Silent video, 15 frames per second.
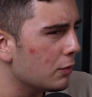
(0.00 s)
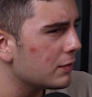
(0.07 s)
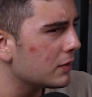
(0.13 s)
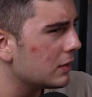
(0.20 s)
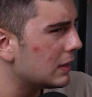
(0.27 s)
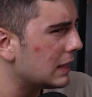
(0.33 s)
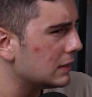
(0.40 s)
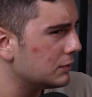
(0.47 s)
Over
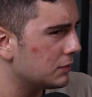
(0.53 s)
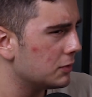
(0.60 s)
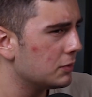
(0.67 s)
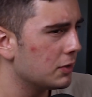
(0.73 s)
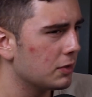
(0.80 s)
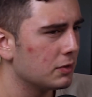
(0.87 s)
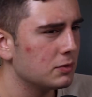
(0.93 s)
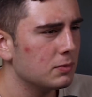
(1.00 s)
the last few
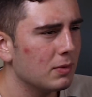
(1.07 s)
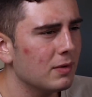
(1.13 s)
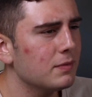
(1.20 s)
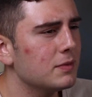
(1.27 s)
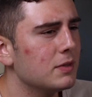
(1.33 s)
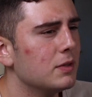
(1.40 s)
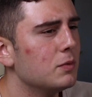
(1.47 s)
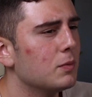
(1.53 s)
years, we
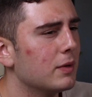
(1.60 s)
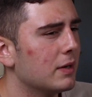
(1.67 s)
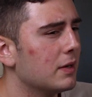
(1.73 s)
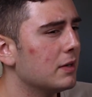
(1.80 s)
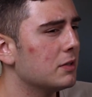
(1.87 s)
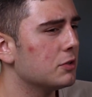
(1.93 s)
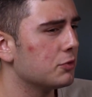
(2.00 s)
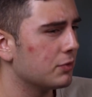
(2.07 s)
have seen what
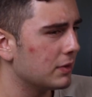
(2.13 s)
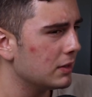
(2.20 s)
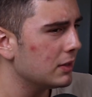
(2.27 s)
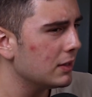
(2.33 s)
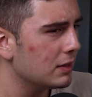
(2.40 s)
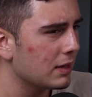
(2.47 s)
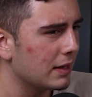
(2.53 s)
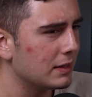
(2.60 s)
it is
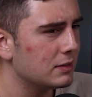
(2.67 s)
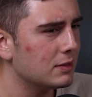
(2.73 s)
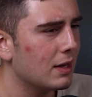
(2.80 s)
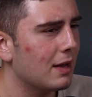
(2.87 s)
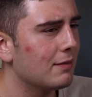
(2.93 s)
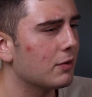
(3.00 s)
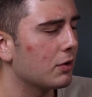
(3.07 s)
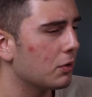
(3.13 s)
really like to
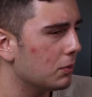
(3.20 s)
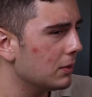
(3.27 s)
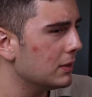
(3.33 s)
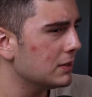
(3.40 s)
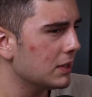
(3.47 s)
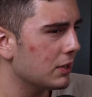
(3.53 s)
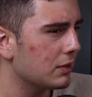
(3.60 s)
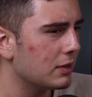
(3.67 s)
have our whole
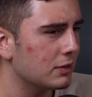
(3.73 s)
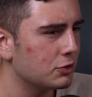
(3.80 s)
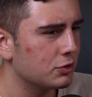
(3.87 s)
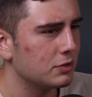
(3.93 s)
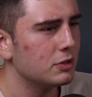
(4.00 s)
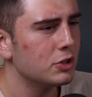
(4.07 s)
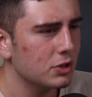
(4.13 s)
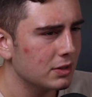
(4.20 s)
entire
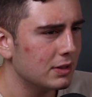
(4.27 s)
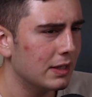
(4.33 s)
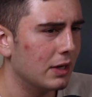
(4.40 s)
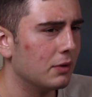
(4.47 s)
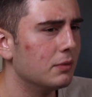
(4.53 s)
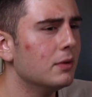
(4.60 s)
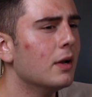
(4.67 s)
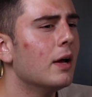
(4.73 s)
country shut
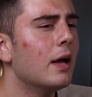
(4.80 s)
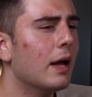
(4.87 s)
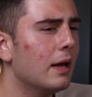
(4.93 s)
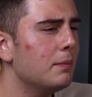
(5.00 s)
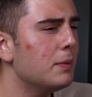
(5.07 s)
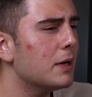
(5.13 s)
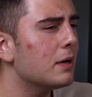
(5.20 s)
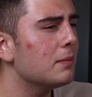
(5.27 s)
down
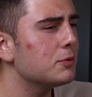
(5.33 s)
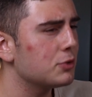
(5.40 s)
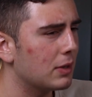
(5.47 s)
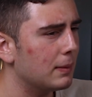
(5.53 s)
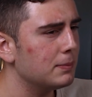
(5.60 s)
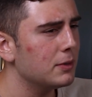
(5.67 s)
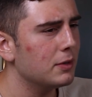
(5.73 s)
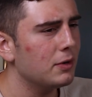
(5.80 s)
and become
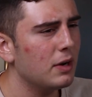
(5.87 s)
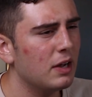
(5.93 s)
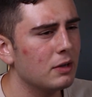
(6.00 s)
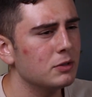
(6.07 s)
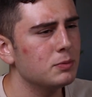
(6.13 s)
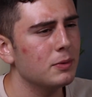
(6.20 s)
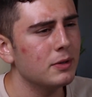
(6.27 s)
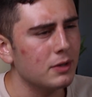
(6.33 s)
trapped in our
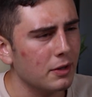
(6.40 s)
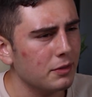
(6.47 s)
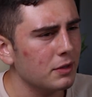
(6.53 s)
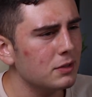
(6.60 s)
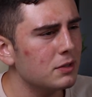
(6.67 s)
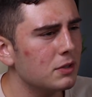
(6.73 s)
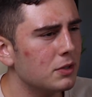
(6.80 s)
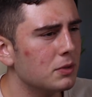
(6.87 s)
house with
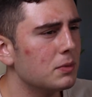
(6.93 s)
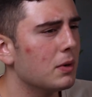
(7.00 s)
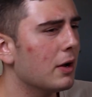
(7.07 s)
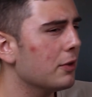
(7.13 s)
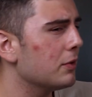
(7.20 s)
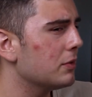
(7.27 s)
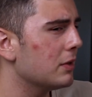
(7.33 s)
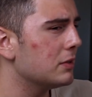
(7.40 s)
nothing to do
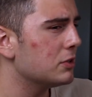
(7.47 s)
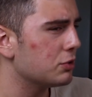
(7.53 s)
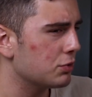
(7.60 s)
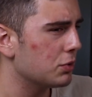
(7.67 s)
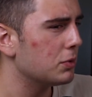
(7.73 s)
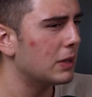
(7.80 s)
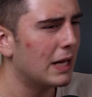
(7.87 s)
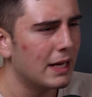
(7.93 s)
other than
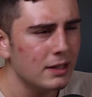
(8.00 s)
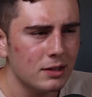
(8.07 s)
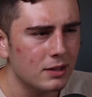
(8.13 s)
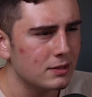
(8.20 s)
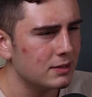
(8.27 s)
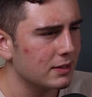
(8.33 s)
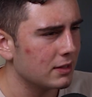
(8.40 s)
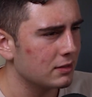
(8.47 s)
scroll
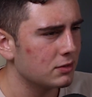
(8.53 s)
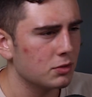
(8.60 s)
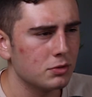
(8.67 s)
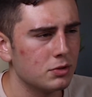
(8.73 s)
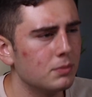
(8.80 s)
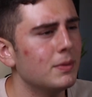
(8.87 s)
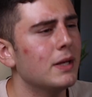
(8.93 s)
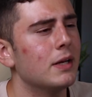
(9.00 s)
endlessly on
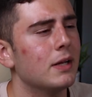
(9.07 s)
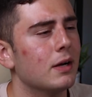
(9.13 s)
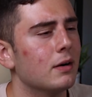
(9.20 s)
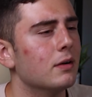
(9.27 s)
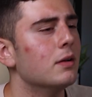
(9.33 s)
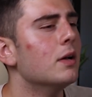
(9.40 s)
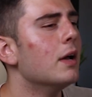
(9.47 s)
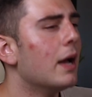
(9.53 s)
social
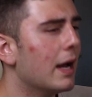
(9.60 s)
media.